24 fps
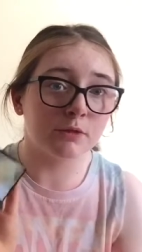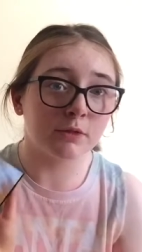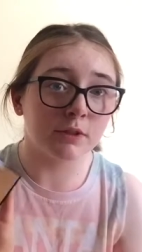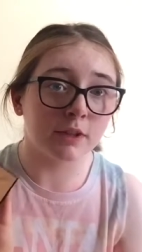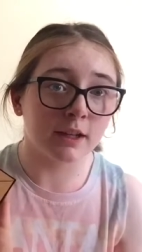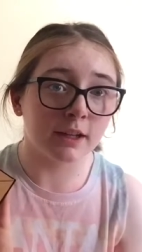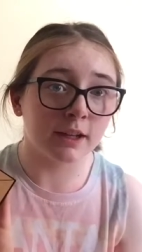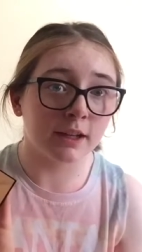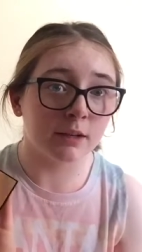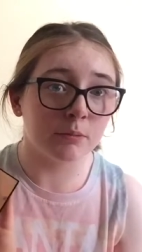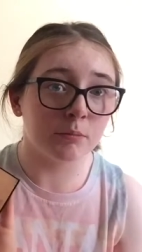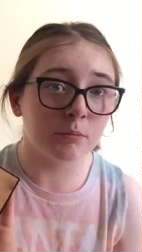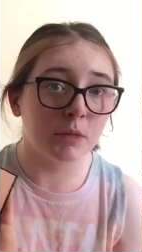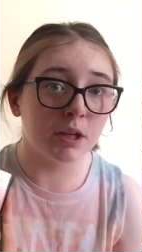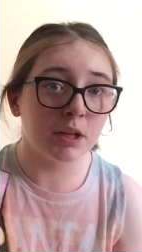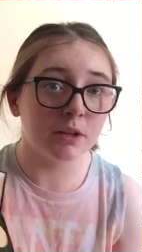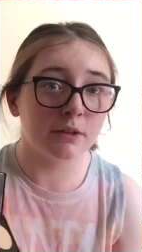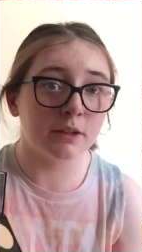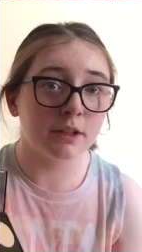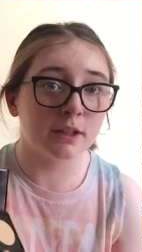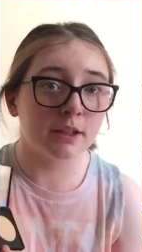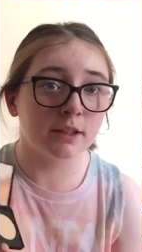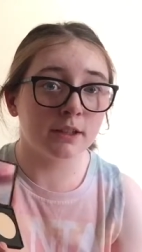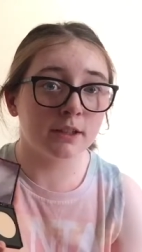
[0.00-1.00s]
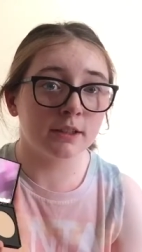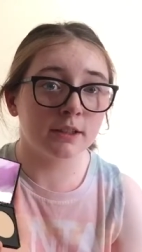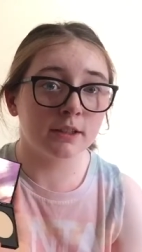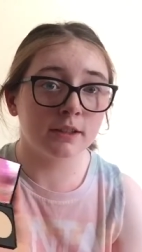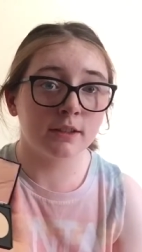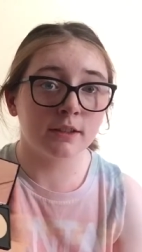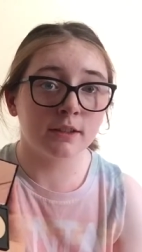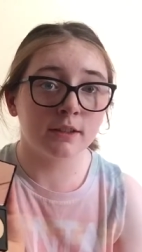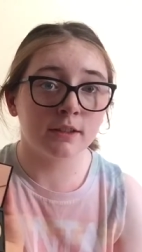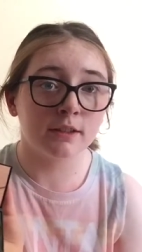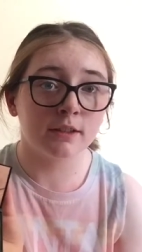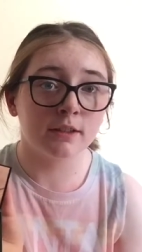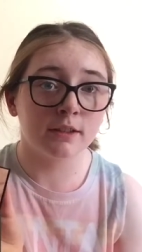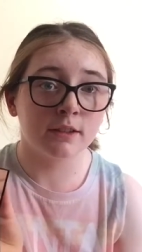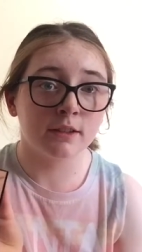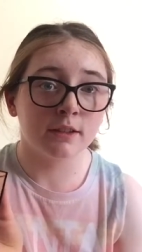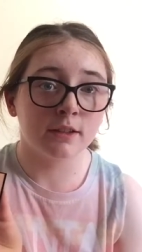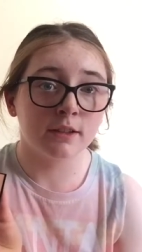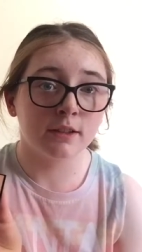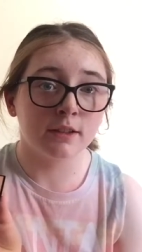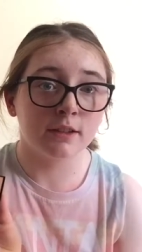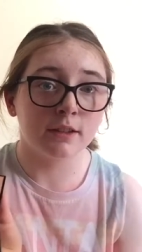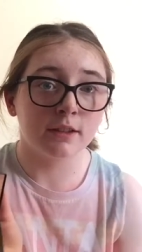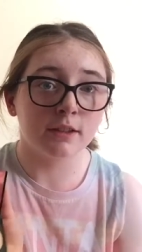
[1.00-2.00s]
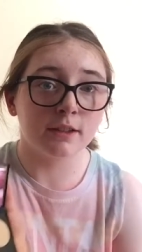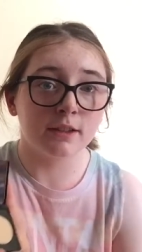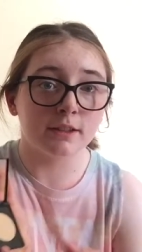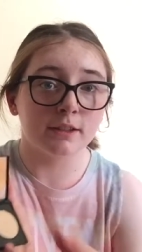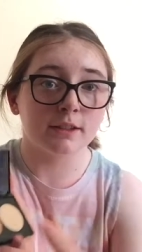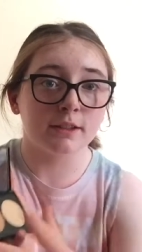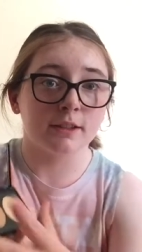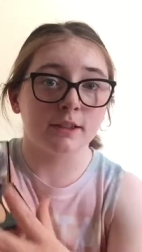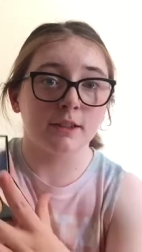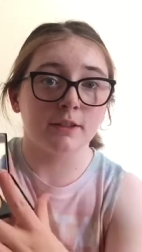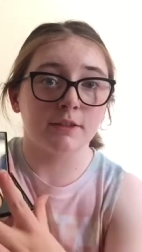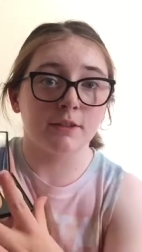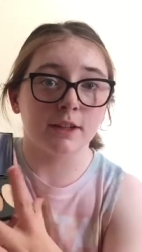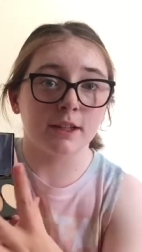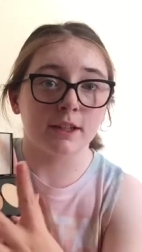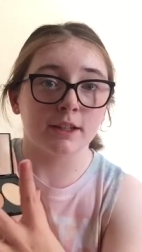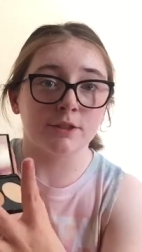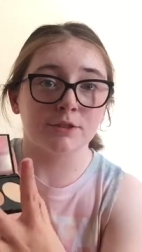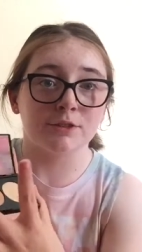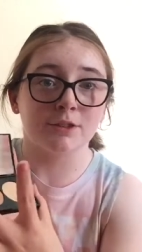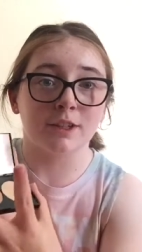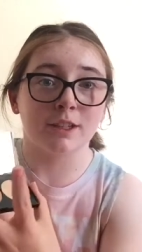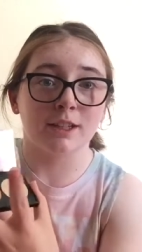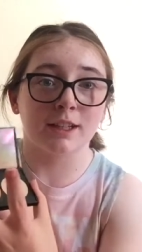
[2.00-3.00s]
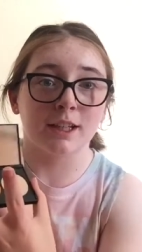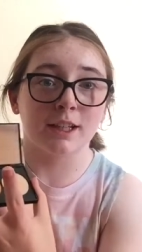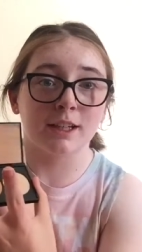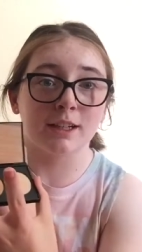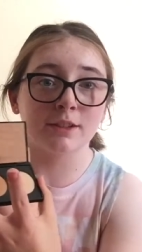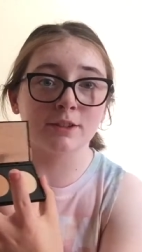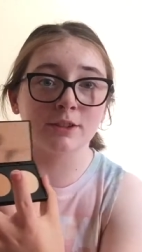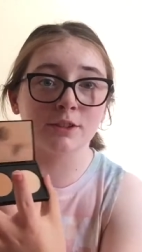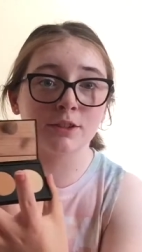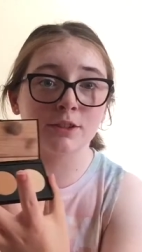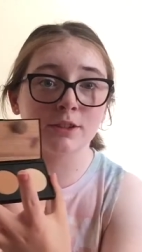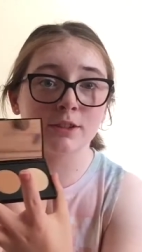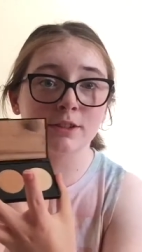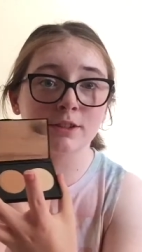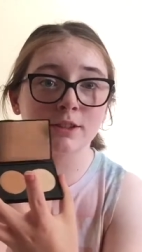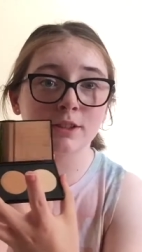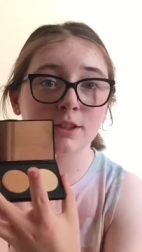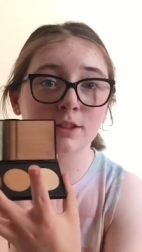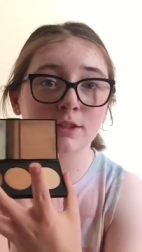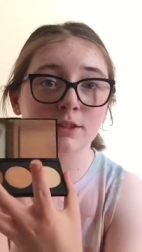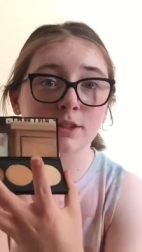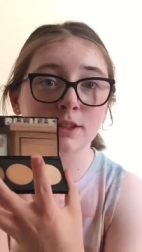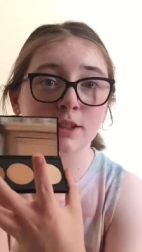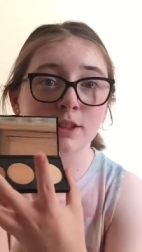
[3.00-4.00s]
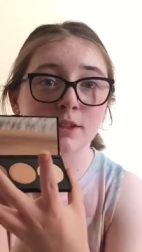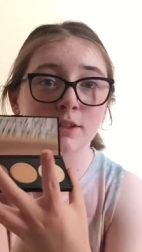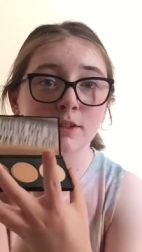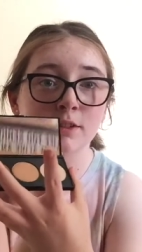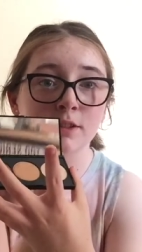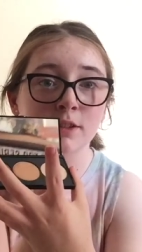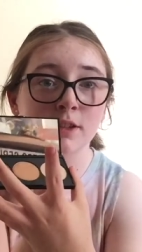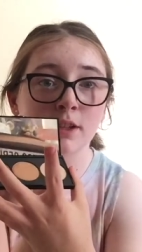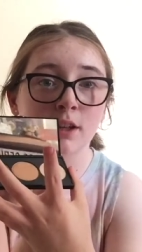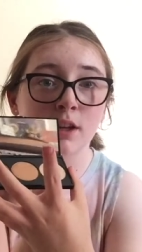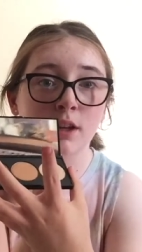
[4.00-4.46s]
with like a mirror let's see if I can try and get it so you can see yourselves